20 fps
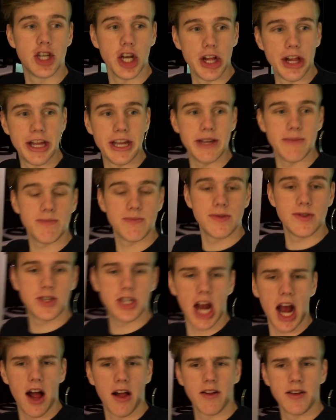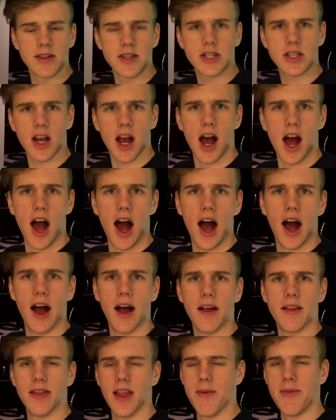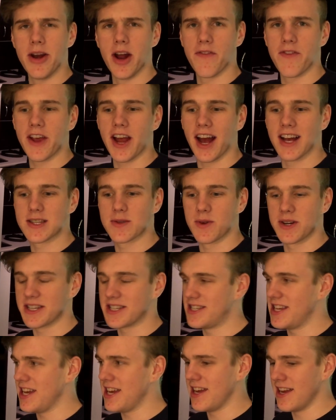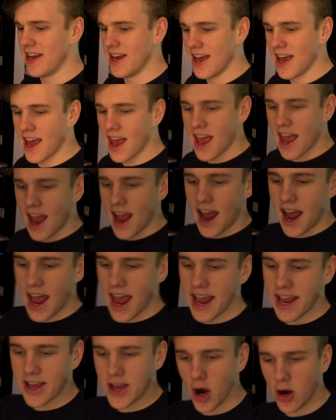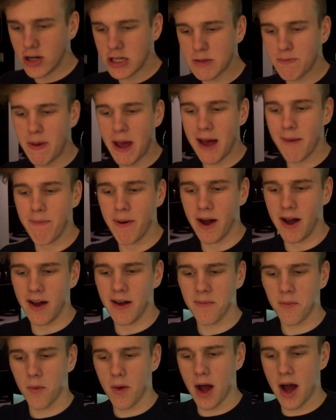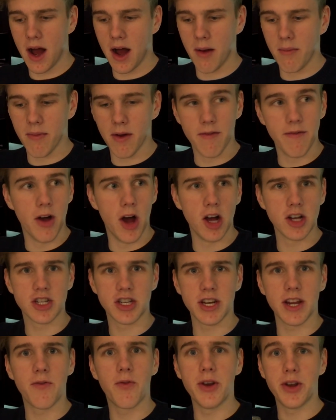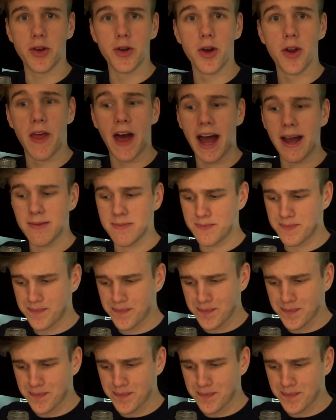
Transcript: chili challenge. Let me know if you guys want to see a ghost pepper version. If we do that,